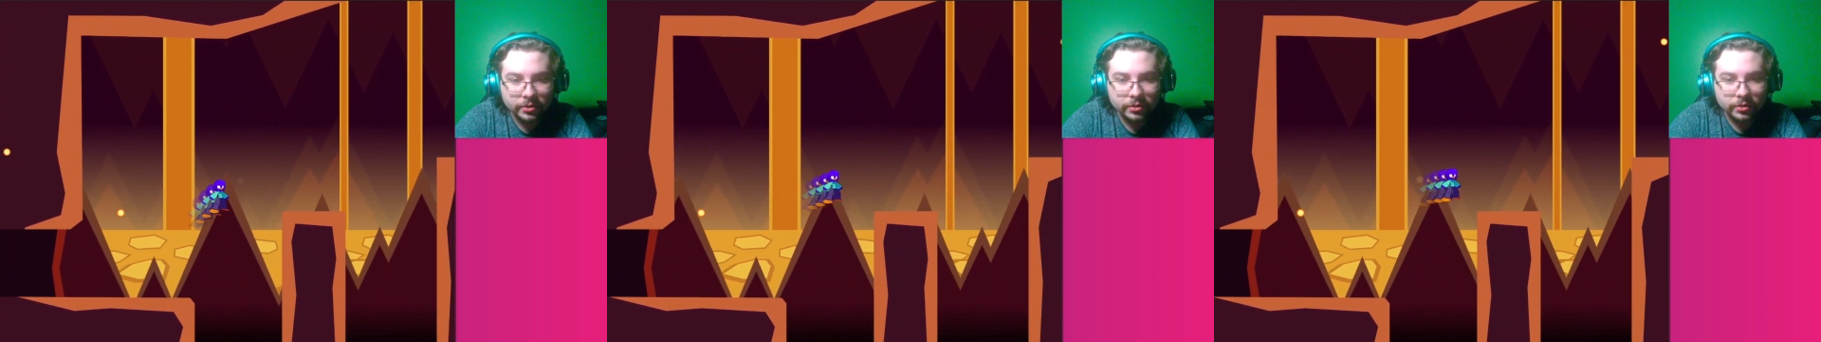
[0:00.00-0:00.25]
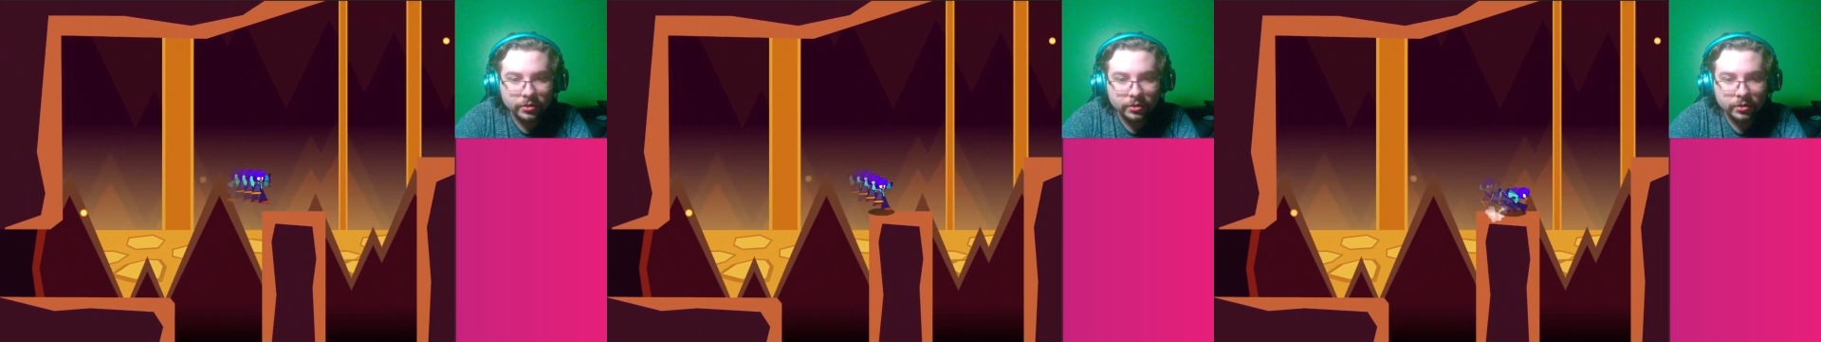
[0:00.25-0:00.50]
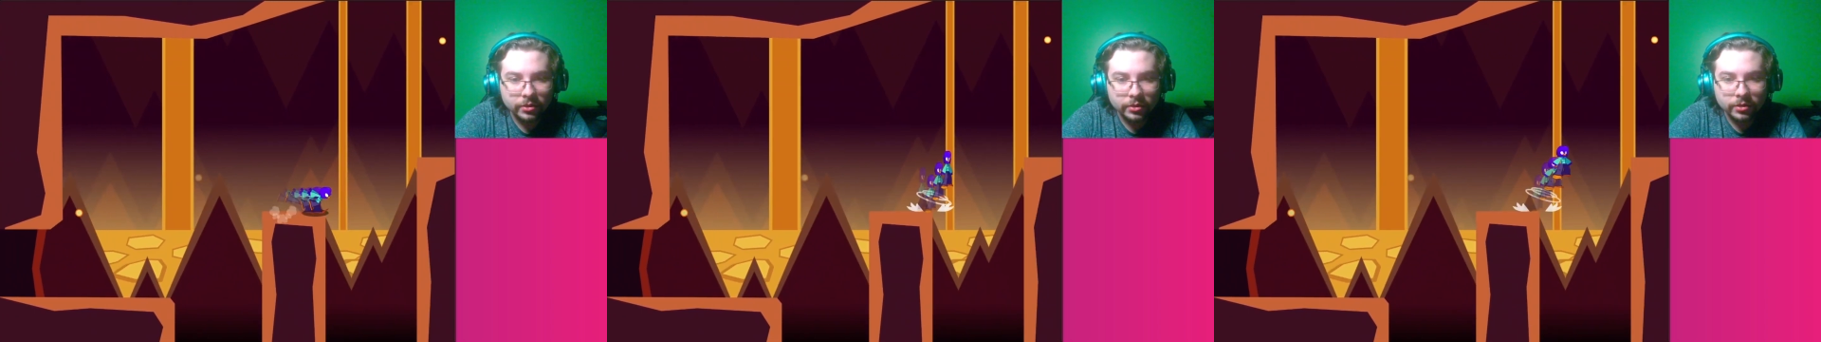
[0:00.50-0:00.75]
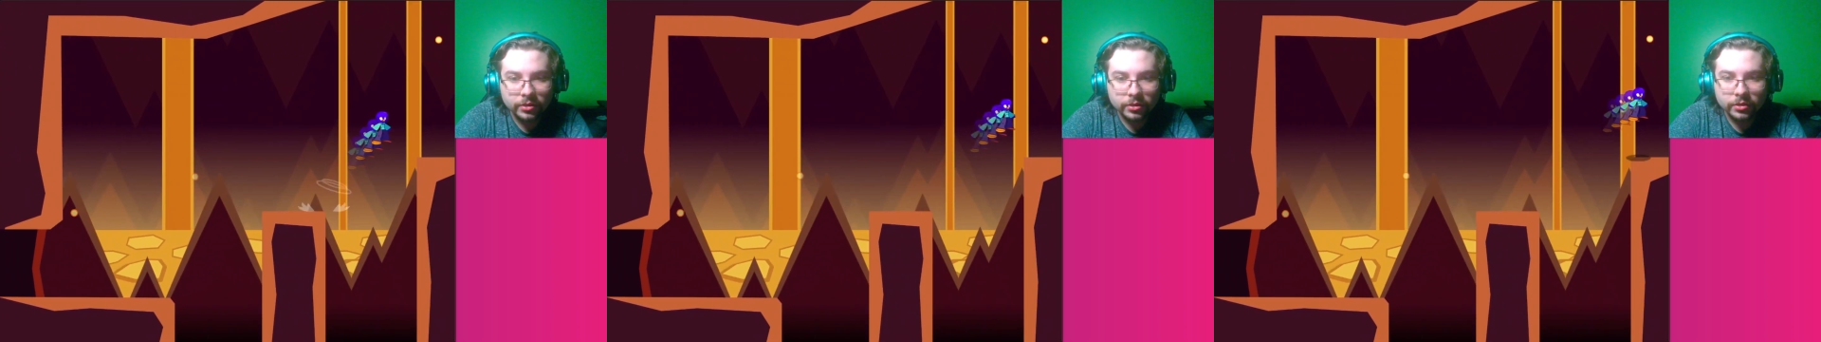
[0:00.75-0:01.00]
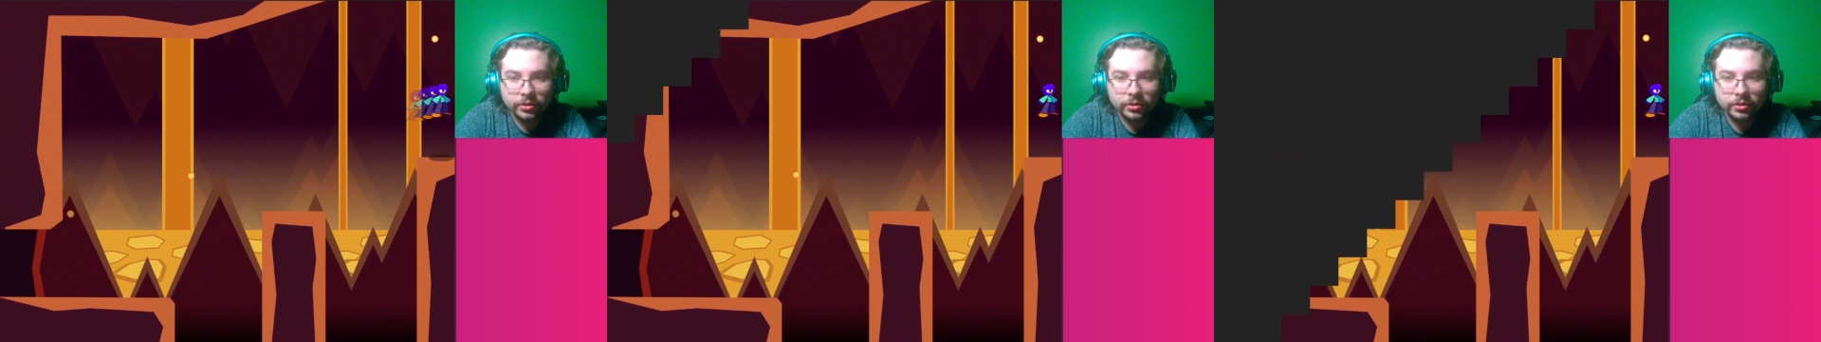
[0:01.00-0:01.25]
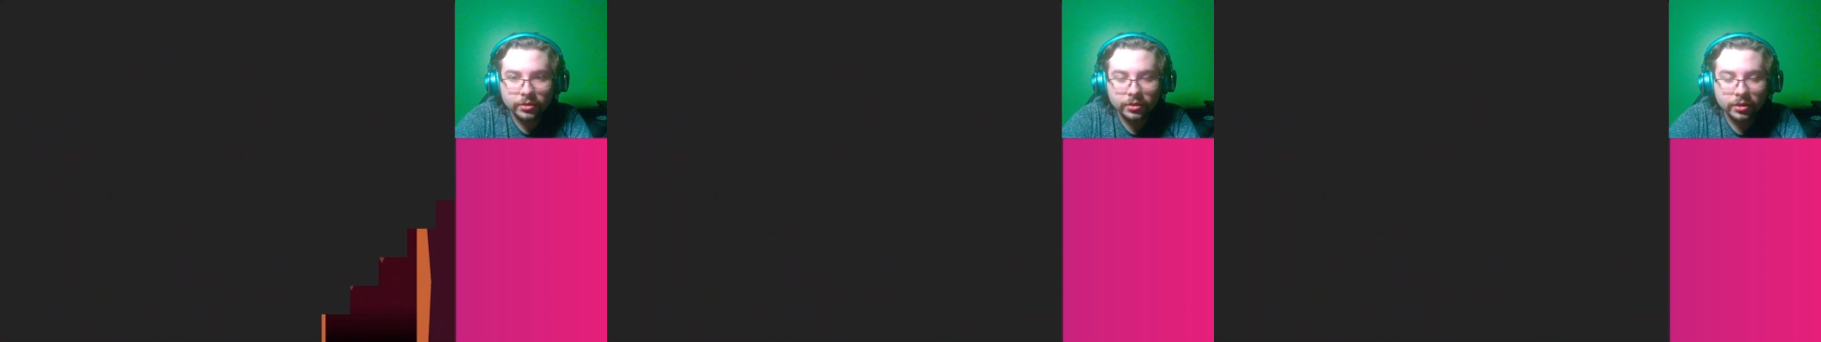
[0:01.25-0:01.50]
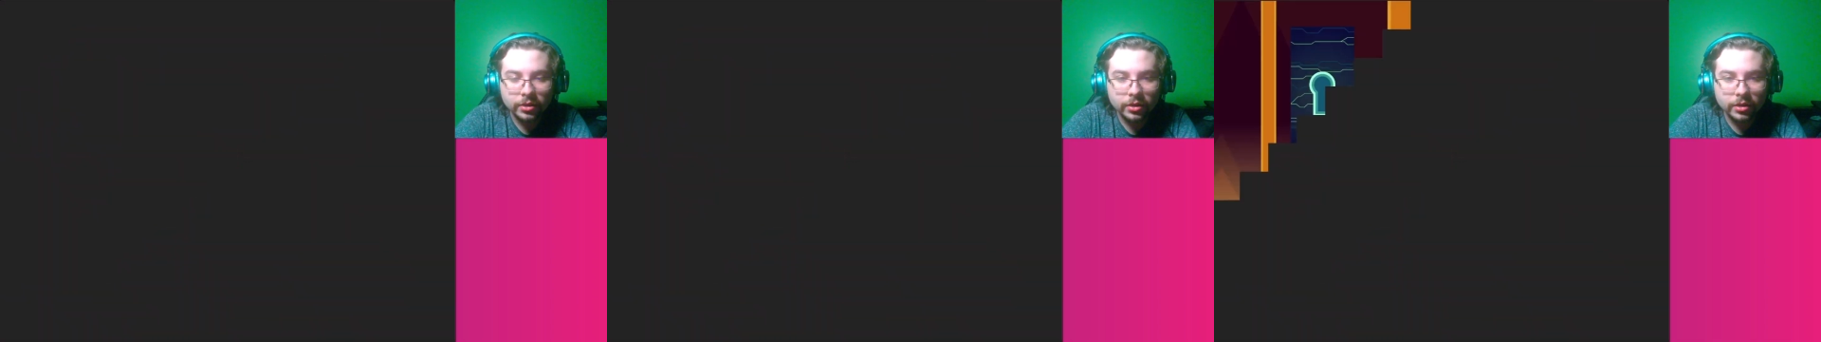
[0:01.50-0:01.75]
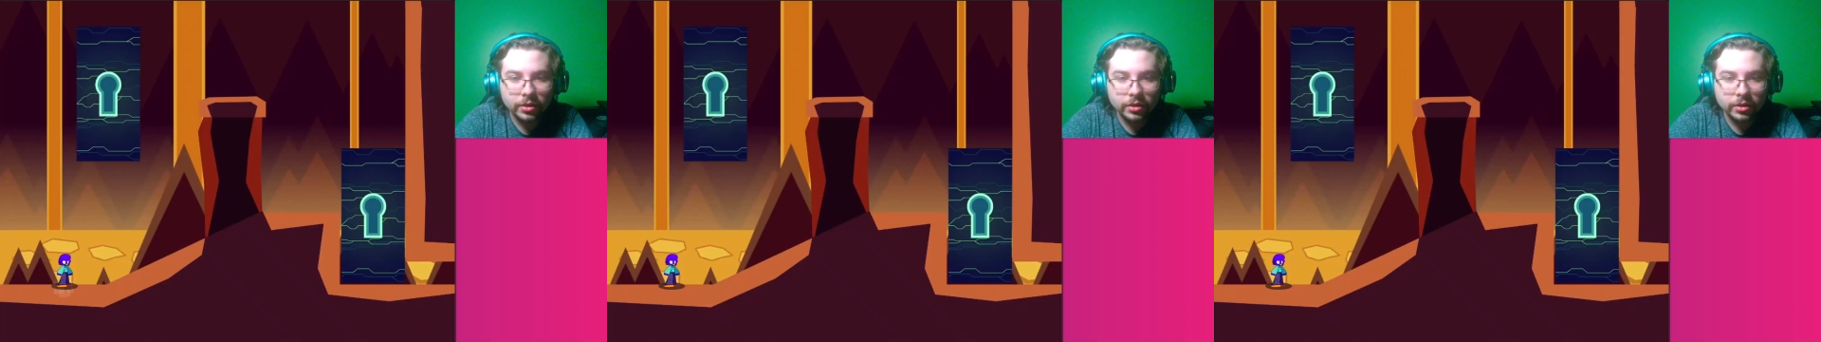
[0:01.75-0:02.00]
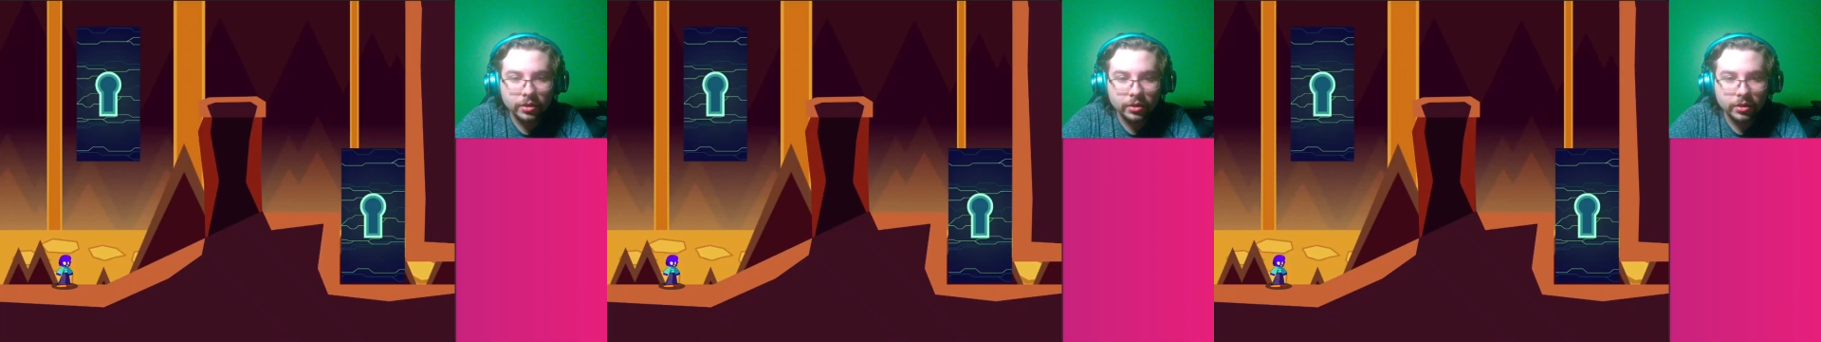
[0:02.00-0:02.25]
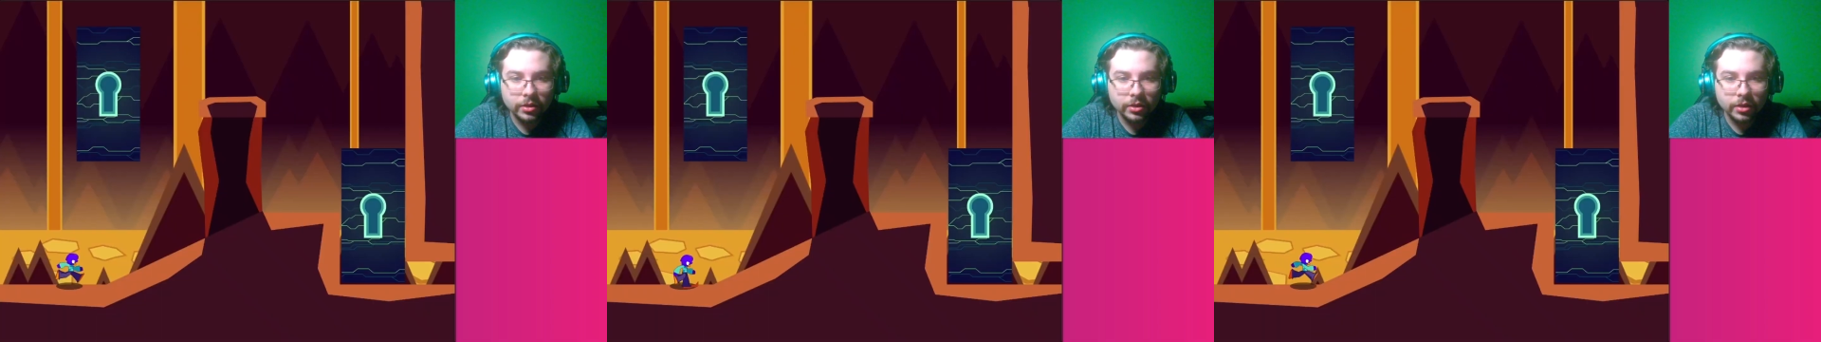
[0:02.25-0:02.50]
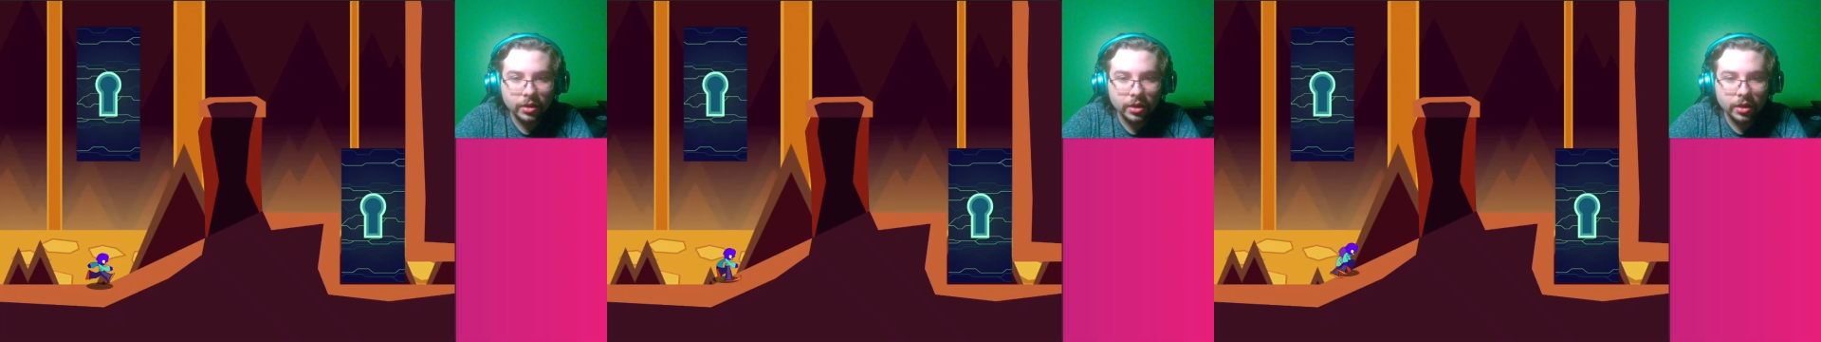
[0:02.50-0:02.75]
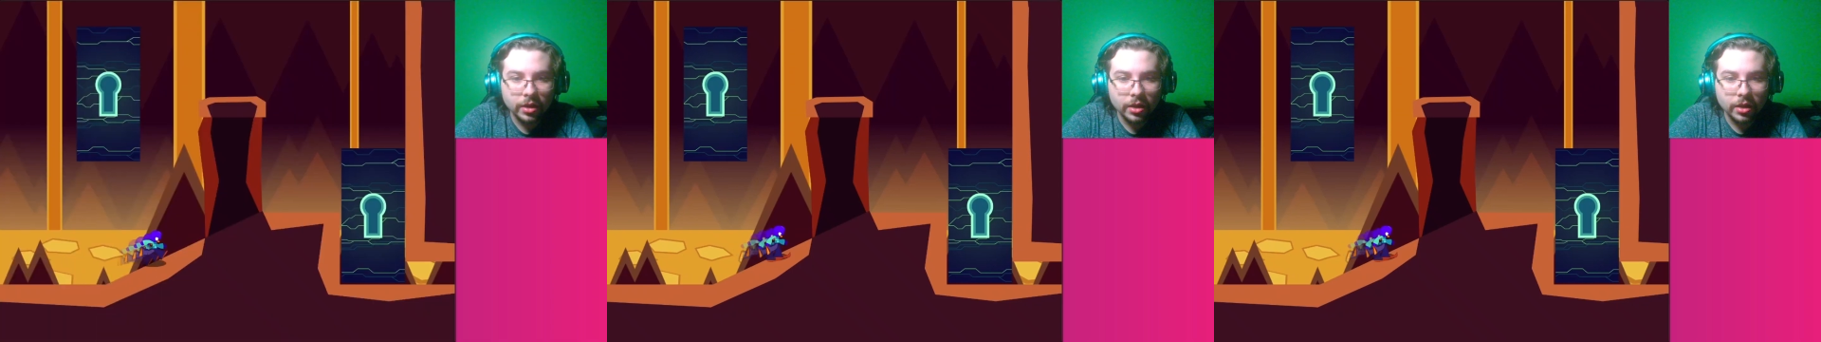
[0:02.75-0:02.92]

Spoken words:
Nobody speaks.